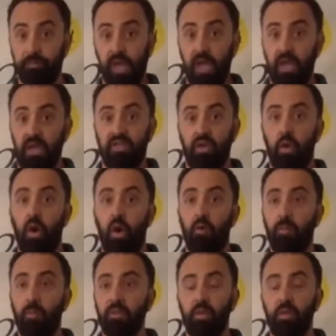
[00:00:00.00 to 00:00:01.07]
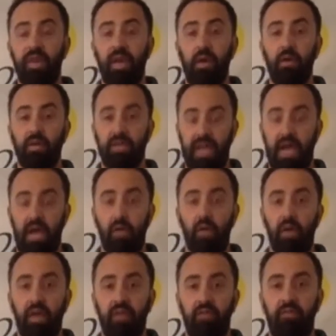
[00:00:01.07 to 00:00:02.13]
So almost without a
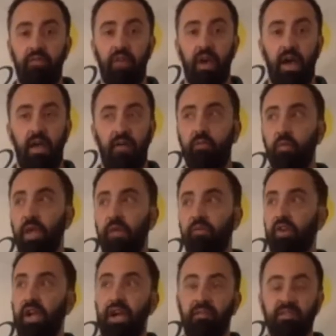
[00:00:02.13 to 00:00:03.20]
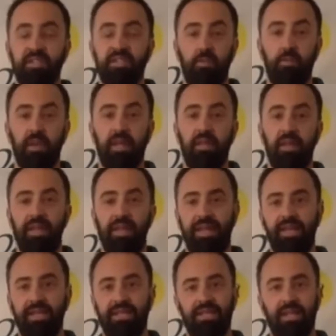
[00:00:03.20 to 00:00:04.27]
doubt, if we ever have somebody that
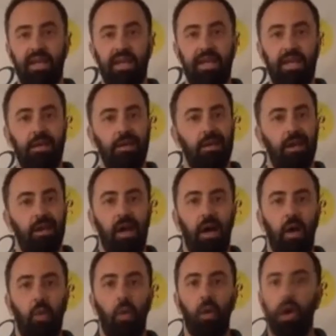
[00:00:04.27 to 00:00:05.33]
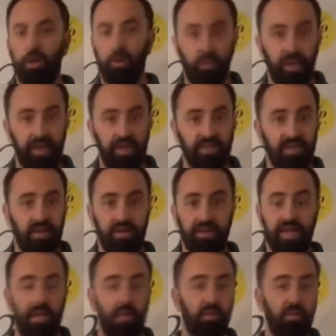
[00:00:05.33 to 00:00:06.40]
gets like water rings on a
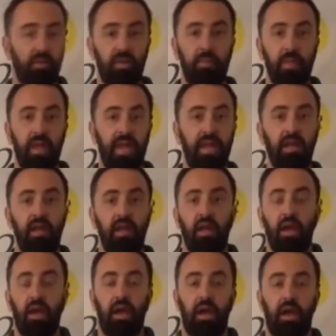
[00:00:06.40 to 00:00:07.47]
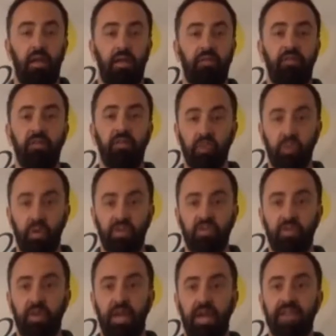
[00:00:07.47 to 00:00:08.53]
table they made, the first
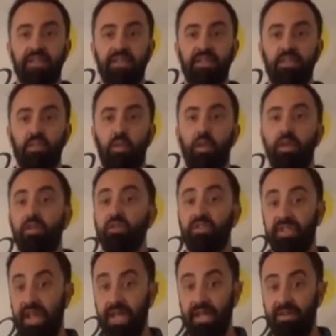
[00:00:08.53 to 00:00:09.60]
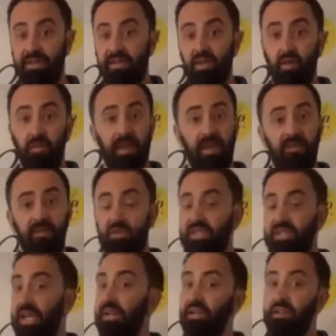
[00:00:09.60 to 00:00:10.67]
question we ask is, what do you sand to? If you
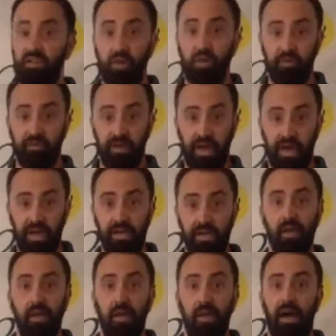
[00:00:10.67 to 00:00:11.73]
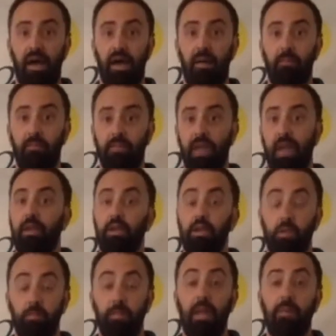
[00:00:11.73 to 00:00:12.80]
sanded too fine, that
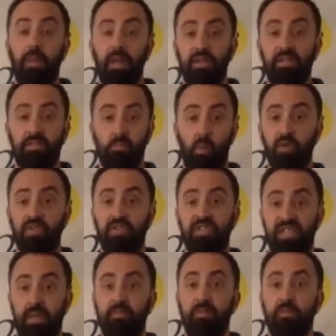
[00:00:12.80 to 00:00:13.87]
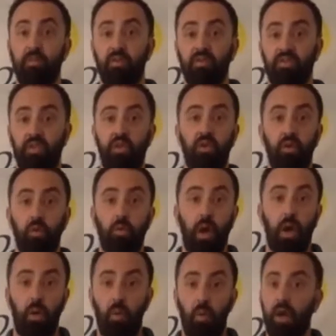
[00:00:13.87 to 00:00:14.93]
you may be more susceptible to
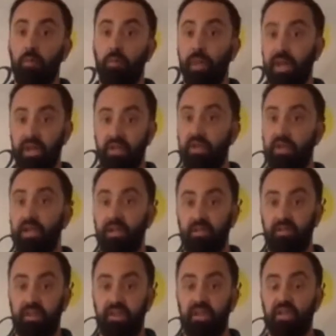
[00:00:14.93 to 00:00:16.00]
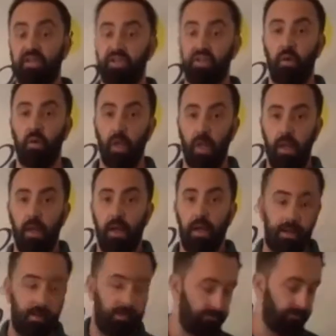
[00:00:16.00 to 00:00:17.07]
water penetrating the finish. So
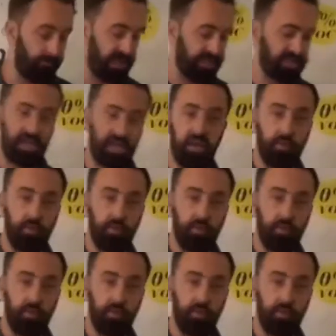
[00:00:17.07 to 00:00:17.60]
that's kind of the